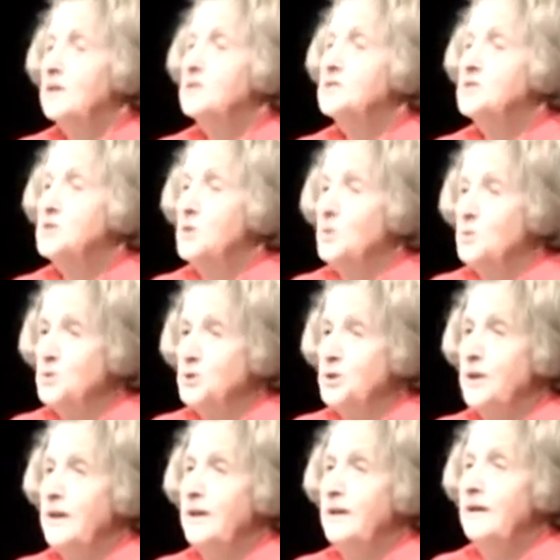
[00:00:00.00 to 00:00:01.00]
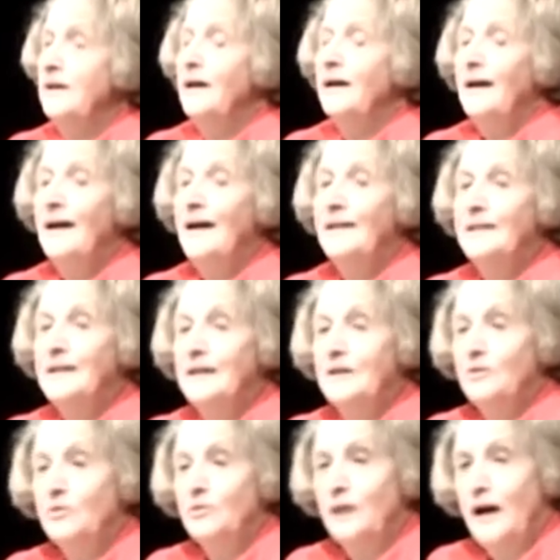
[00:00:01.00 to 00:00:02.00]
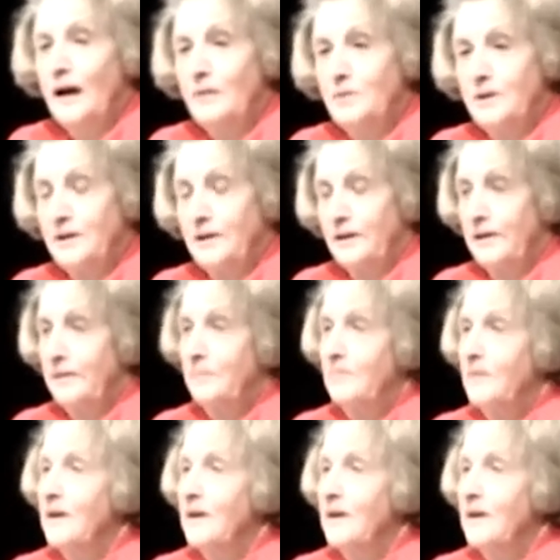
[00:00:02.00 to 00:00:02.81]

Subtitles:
socially and economically.